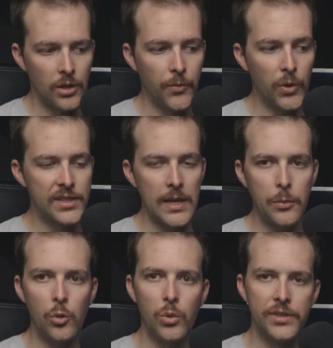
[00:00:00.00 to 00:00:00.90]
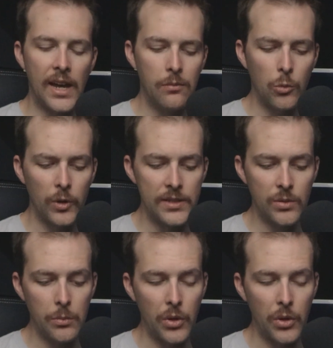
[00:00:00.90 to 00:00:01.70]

So for example, we'll dive more into it,